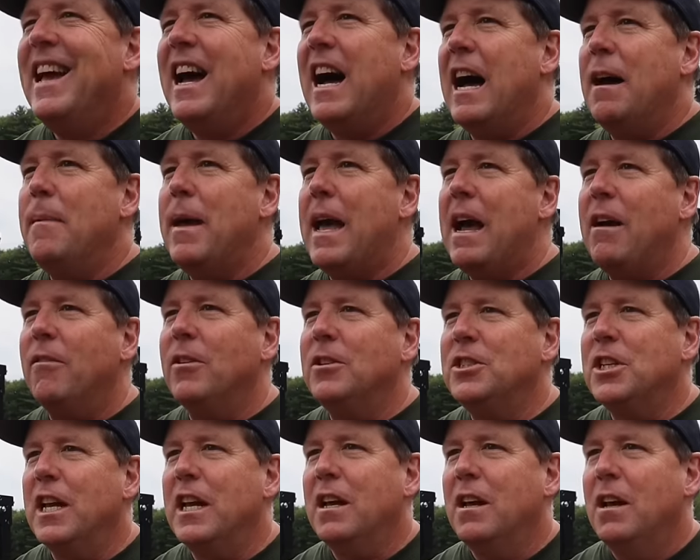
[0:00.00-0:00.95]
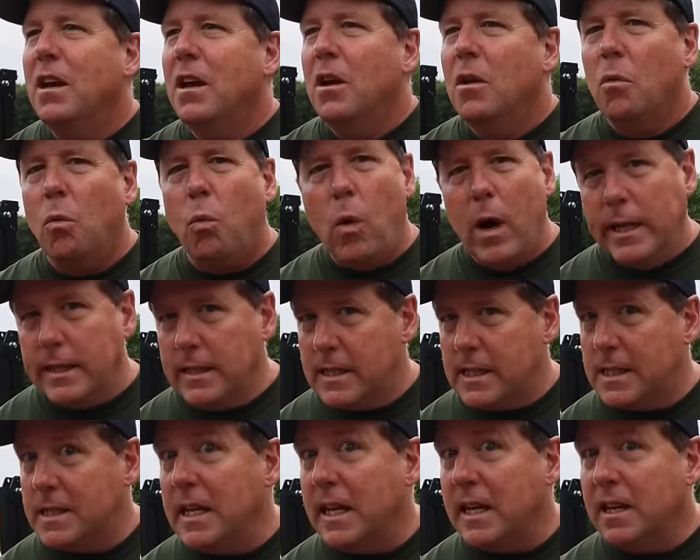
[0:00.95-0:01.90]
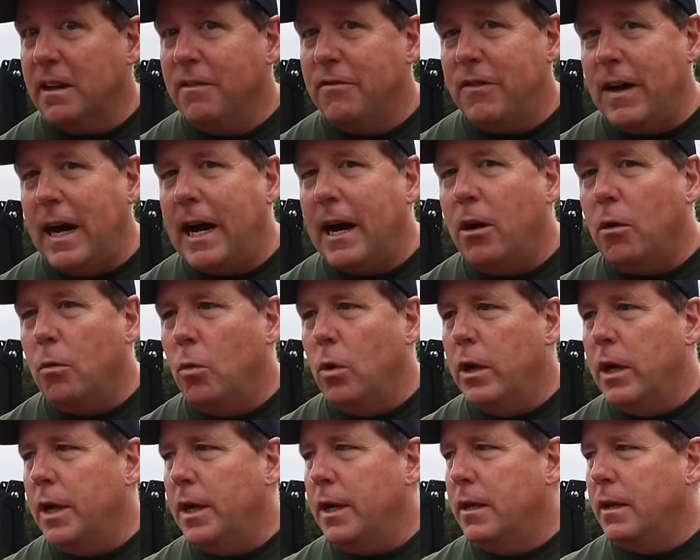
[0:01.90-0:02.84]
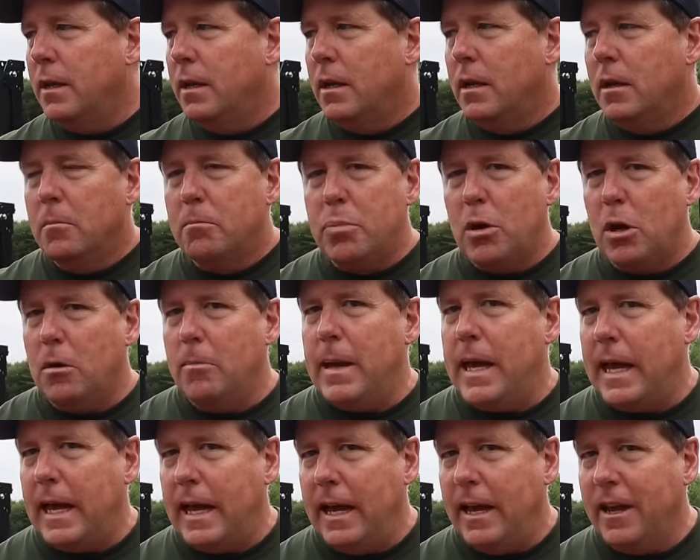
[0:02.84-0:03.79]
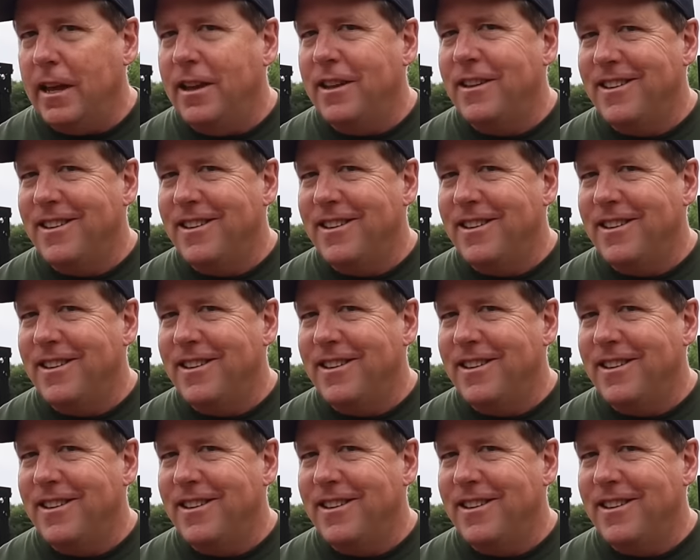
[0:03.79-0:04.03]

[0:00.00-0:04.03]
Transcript: I'm averaging one stick of firewood per bag.